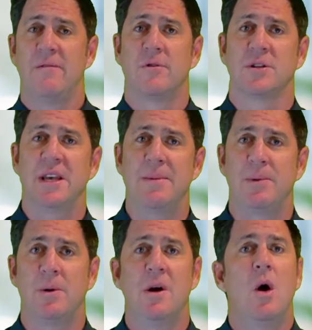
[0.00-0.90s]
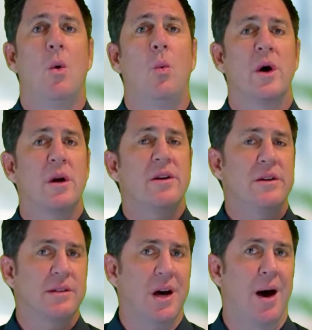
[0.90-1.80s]
For example, what are
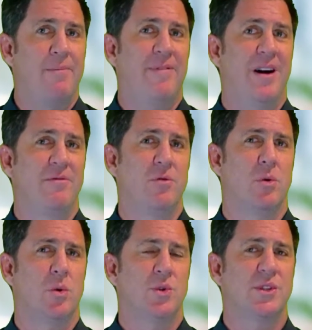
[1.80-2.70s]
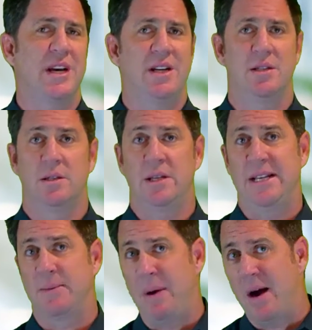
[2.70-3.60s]
your top 5 goals
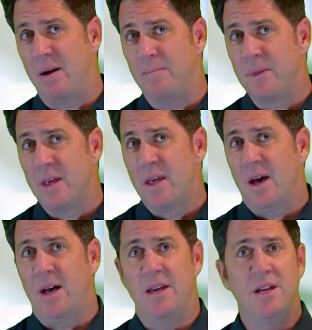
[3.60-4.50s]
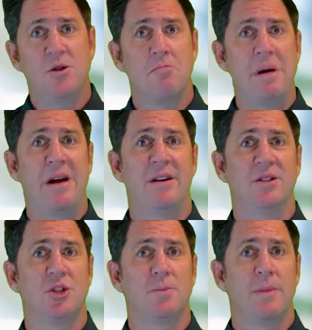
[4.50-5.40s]
as a parent, in your
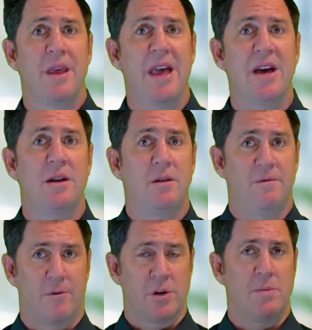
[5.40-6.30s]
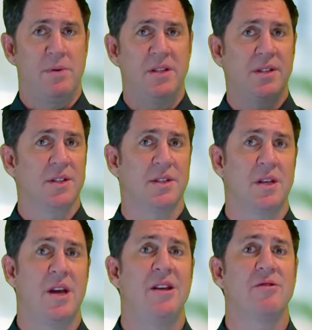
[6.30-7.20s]
marriage, and for your business
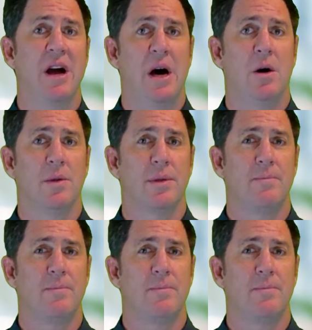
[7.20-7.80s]
and your health?